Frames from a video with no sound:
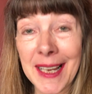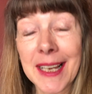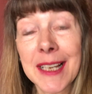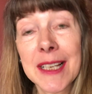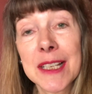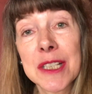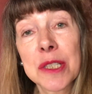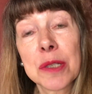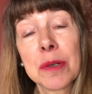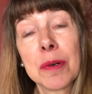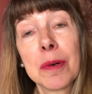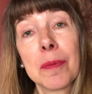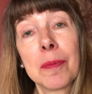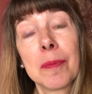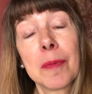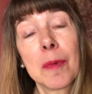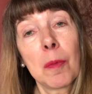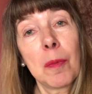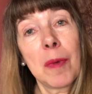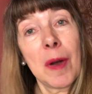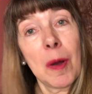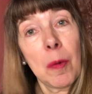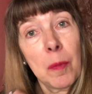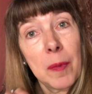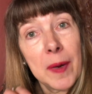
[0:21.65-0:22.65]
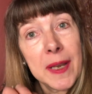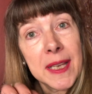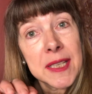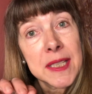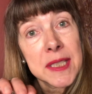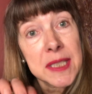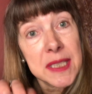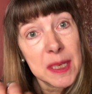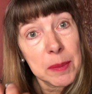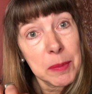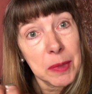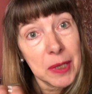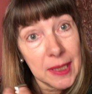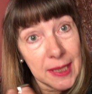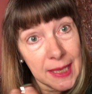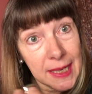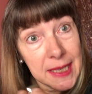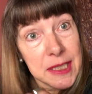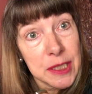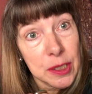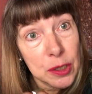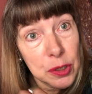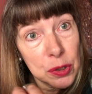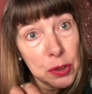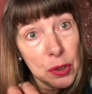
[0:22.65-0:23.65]
So when we
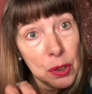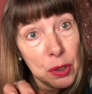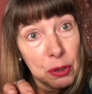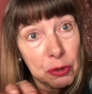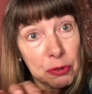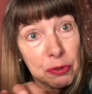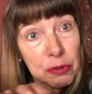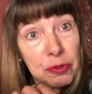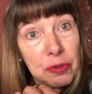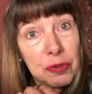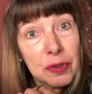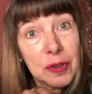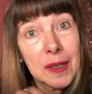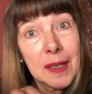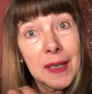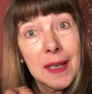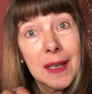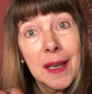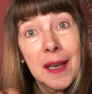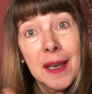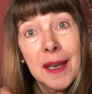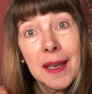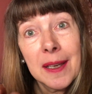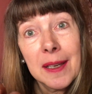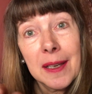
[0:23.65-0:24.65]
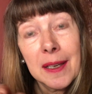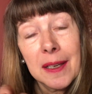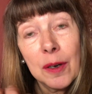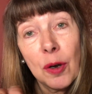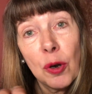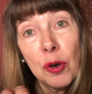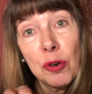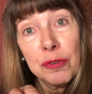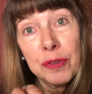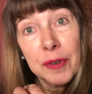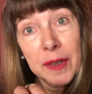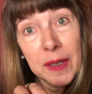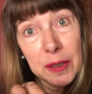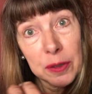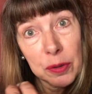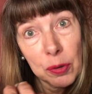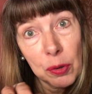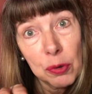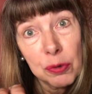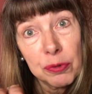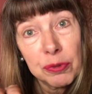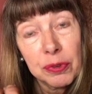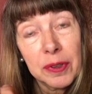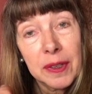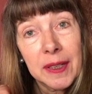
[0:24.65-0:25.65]
stimulate a nerve over and
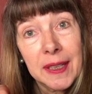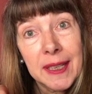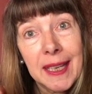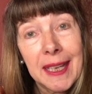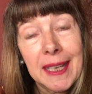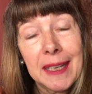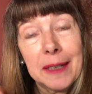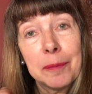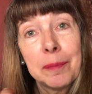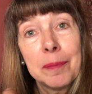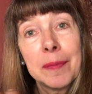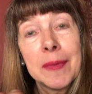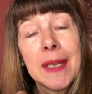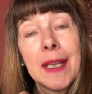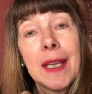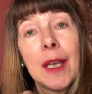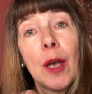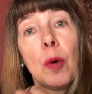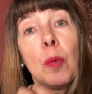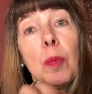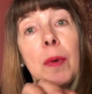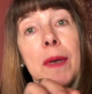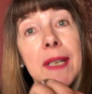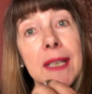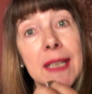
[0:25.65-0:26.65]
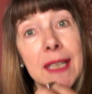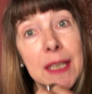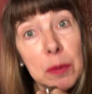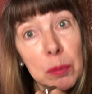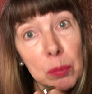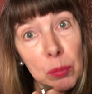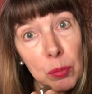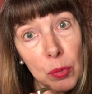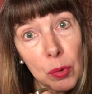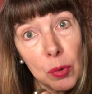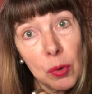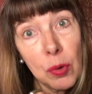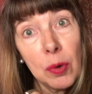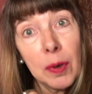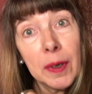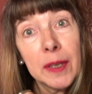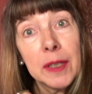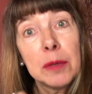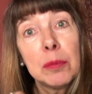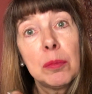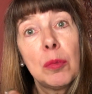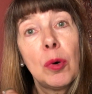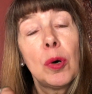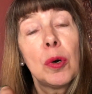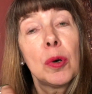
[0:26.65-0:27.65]
over again, we need more
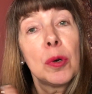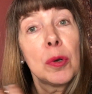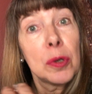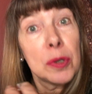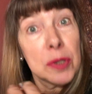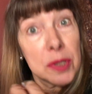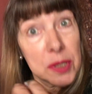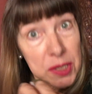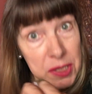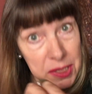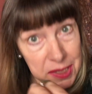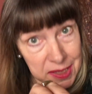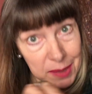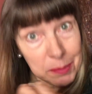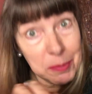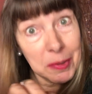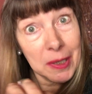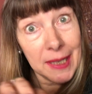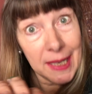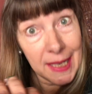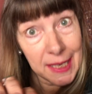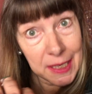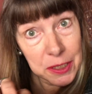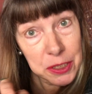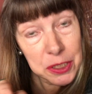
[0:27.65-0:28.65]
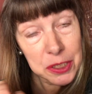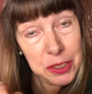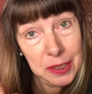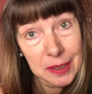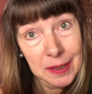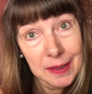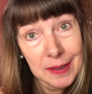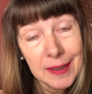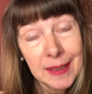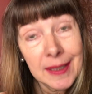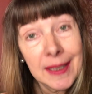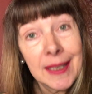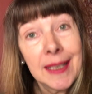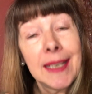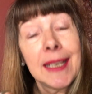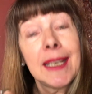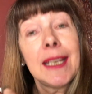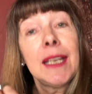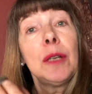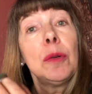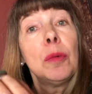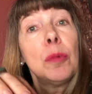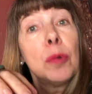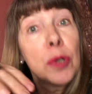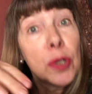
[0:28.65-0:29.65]
and more stimulation
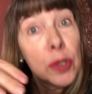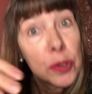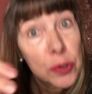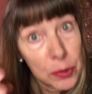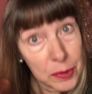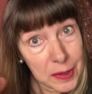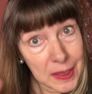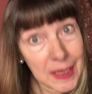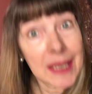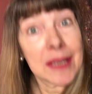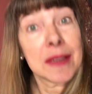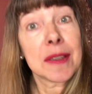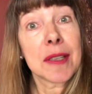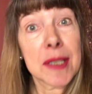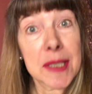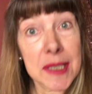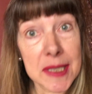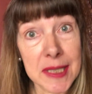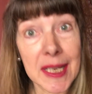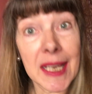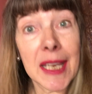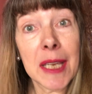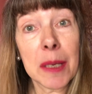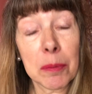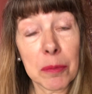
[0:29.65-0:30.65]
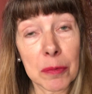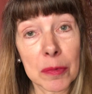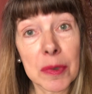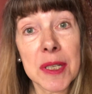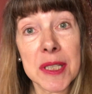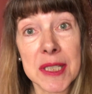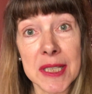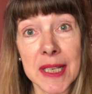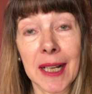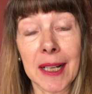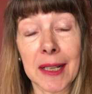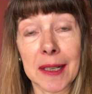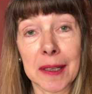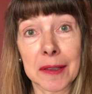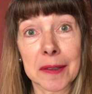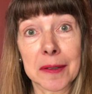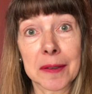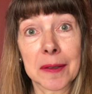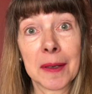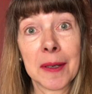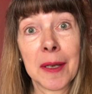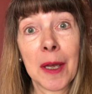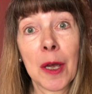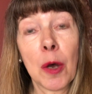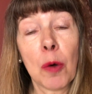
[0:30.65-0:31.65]
in order to get the same result.
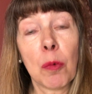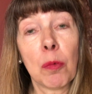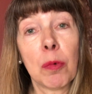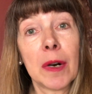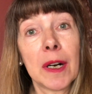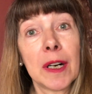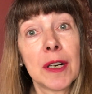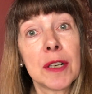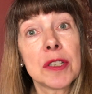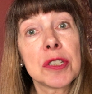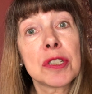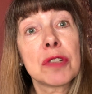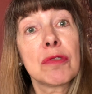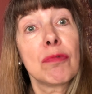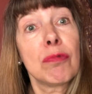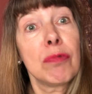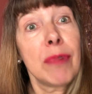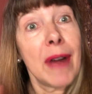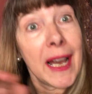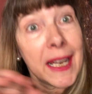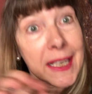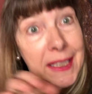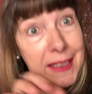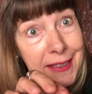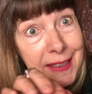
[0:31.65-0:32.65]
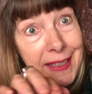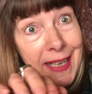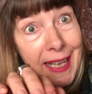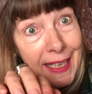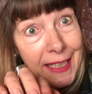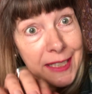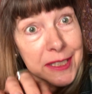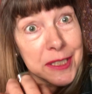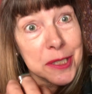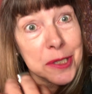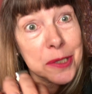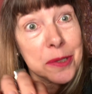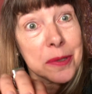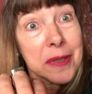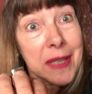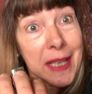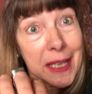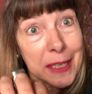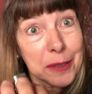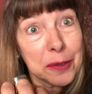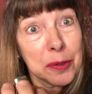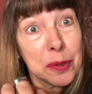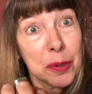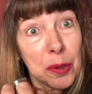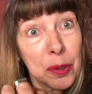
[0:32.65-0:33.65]
Whereas right next to
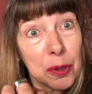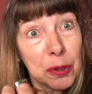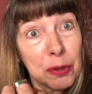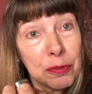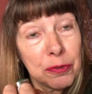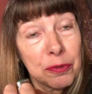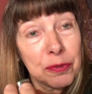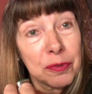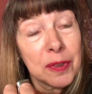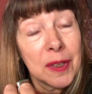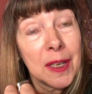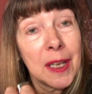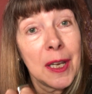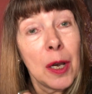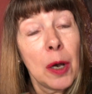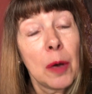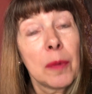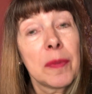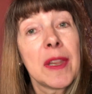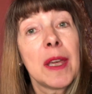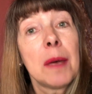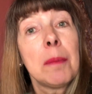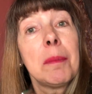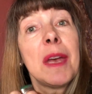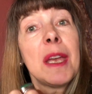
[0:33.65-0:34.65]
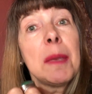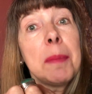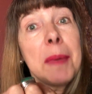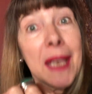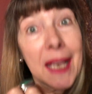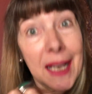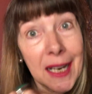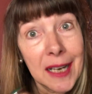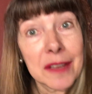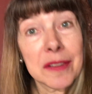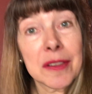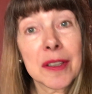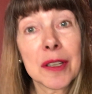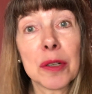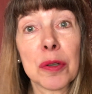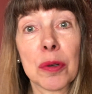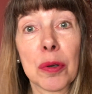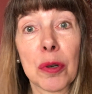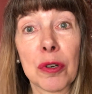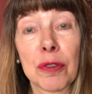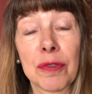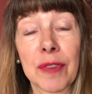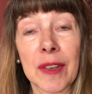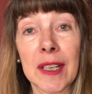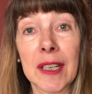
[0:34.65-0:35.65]
that nerve, there may be other
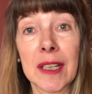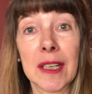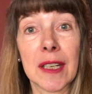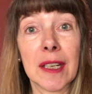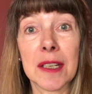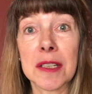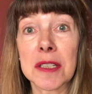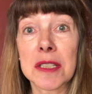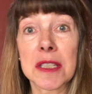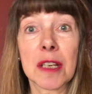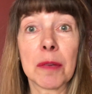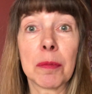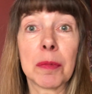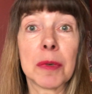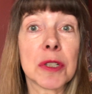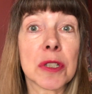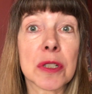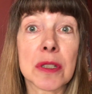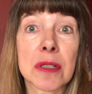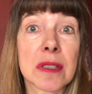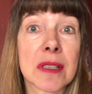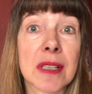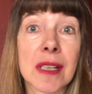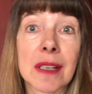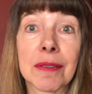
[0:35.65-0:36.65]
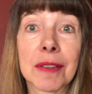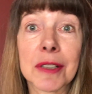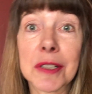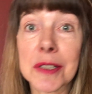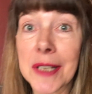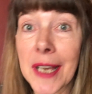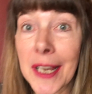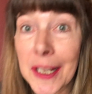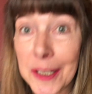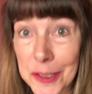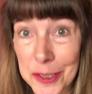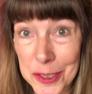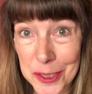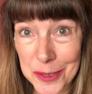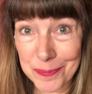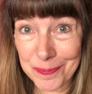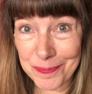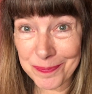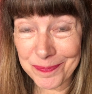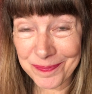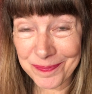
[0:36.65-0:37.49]
nerve endings that we just never touch.